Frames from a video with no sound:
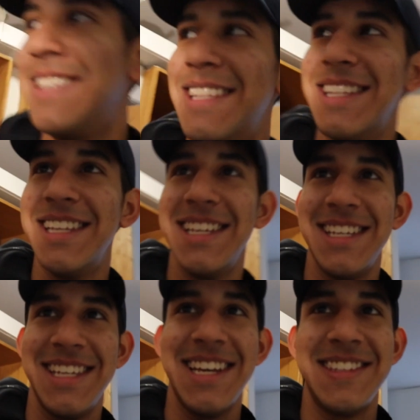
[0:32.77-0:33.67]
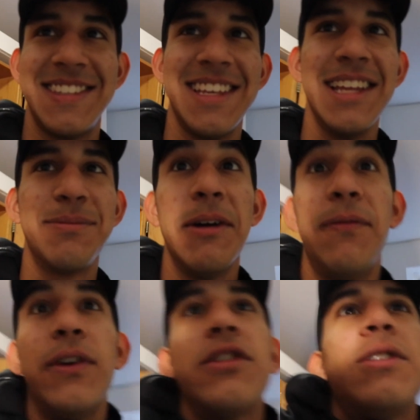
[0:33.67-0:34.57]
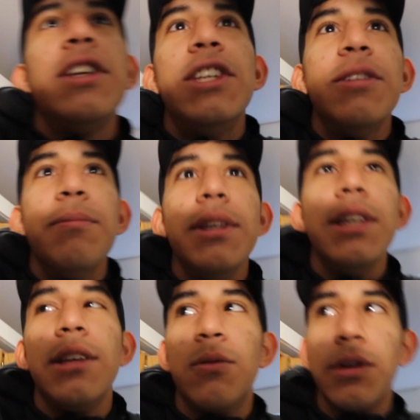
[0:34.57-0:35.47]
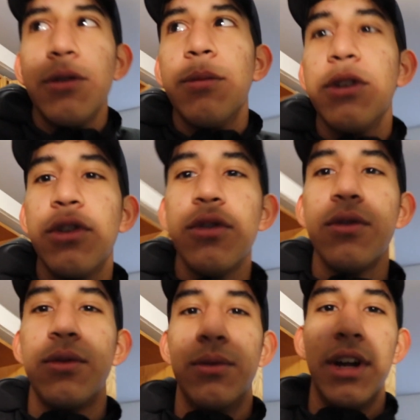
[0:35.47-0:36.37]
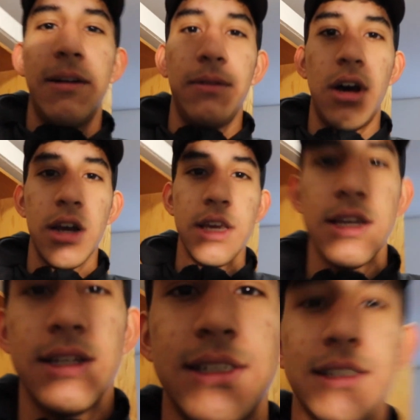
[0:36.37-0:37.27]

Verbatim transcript: Oh, yeah. Yes. It's my first collegiate meet. What do you want me to do? Not vlog it?